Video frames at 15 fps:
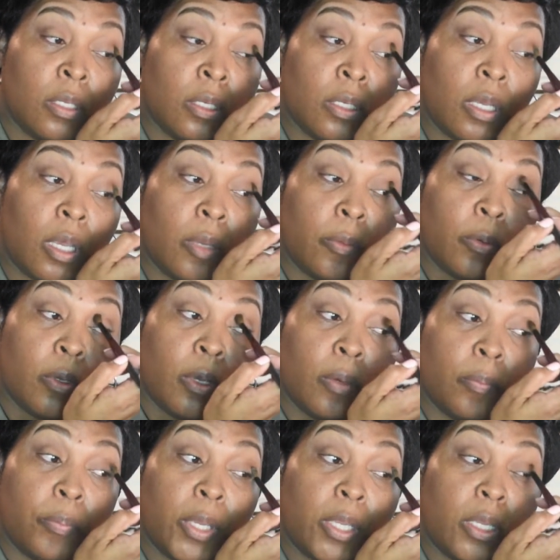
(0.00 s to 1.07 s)

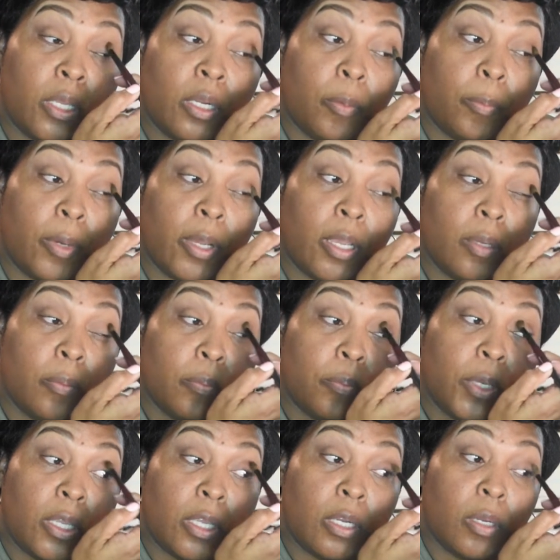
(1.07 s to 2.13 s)
I'm picking
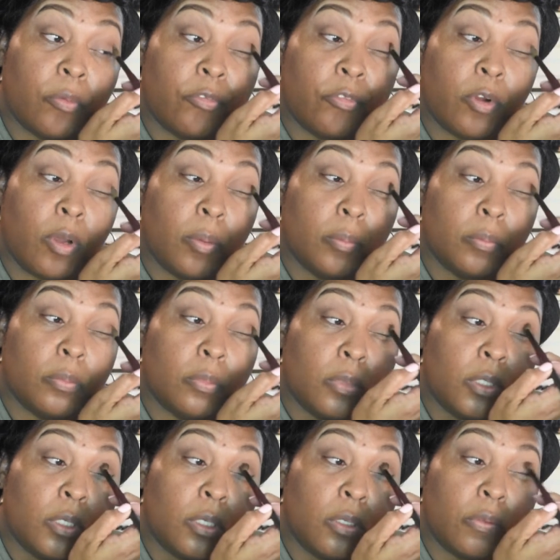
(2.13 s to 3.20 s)
up from,
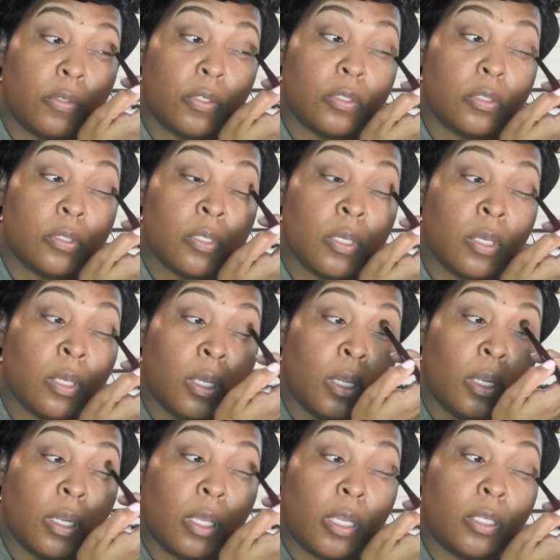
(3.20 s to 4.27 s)
you know, these
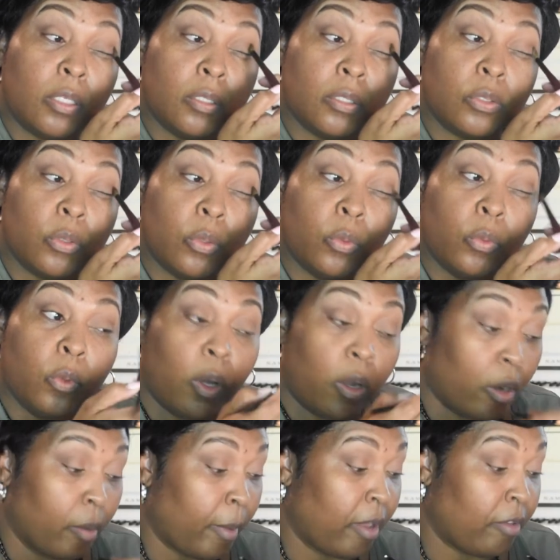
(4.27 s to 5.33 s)
ladies who
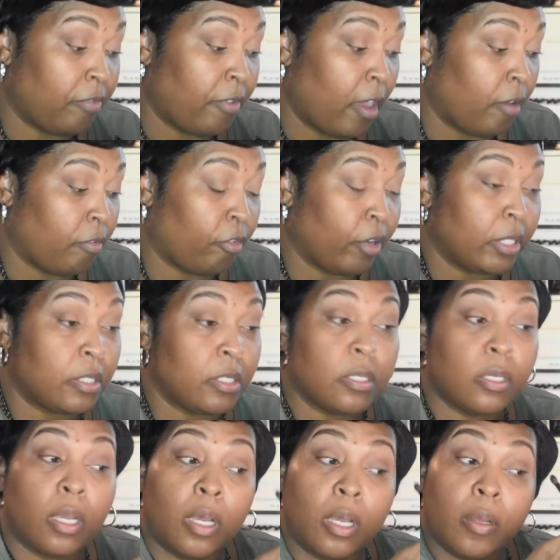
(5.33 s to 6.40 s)
are my favorite.
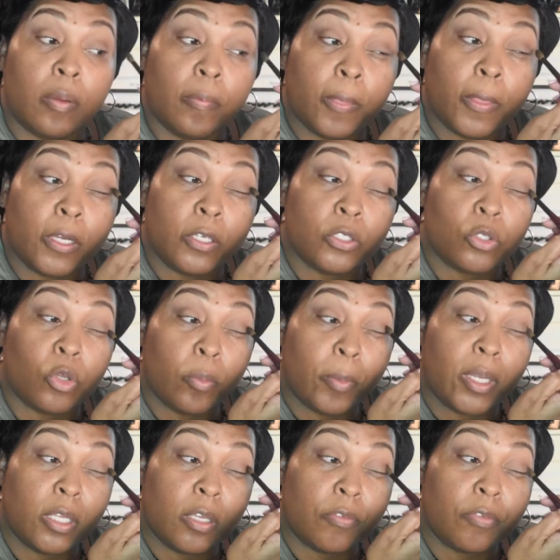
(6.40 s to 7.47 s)
There's so
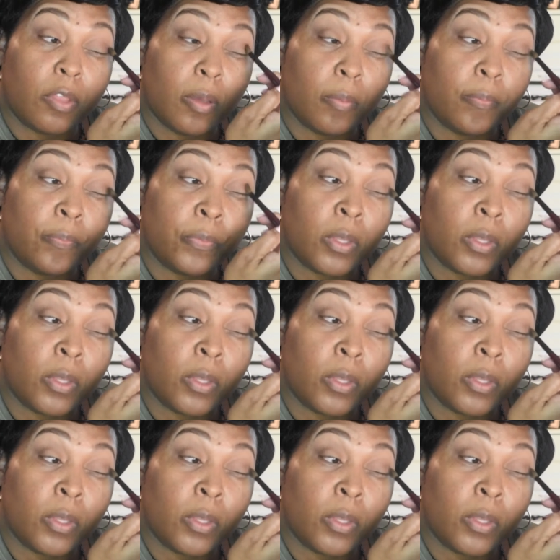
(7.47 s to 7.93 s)
many of them.